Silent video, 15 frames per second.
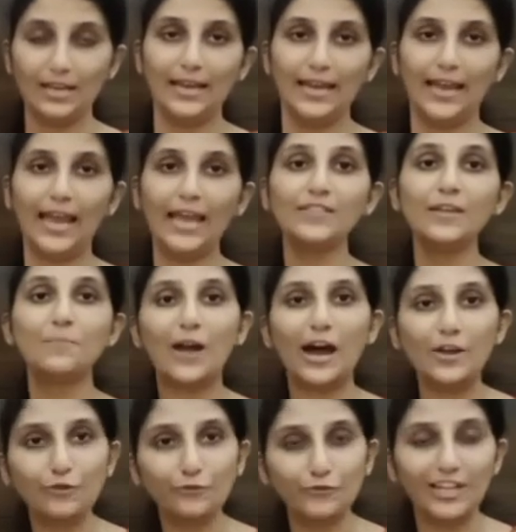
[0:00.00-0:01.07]
In the
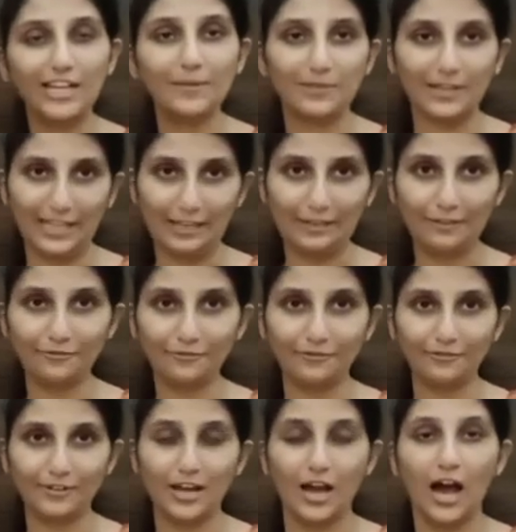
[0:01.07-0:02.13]
bryophyllum leaf,
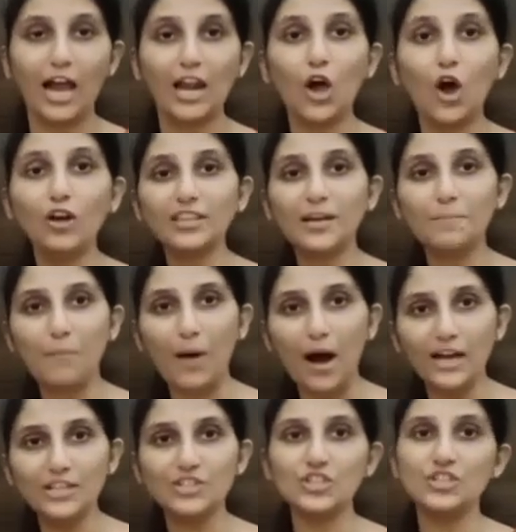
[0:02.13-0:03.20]
along the
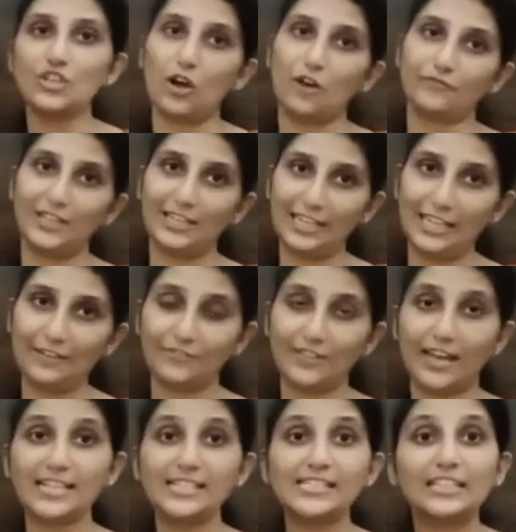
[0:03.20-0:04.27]
margins of the leaf,
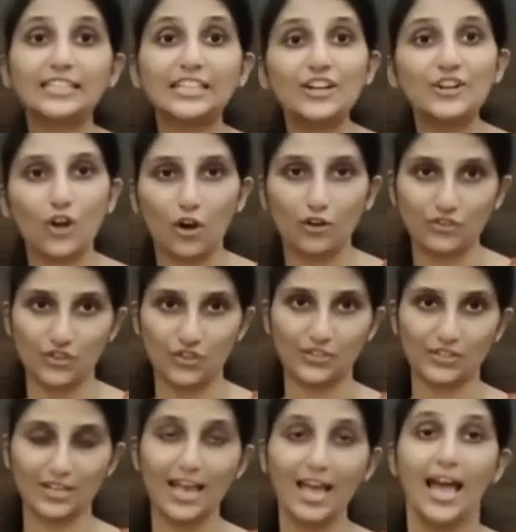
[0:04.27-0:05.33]
there are certain
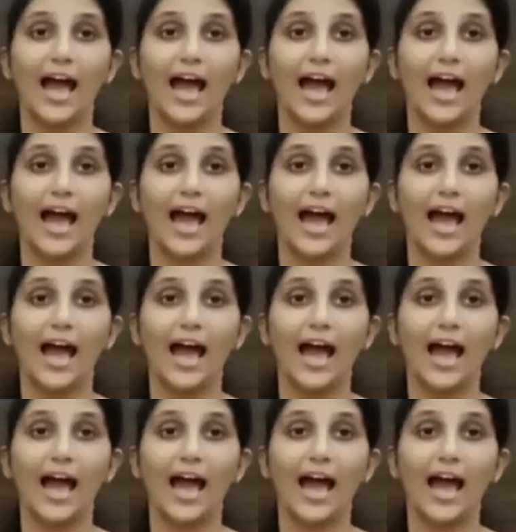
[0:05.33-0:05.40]
notches,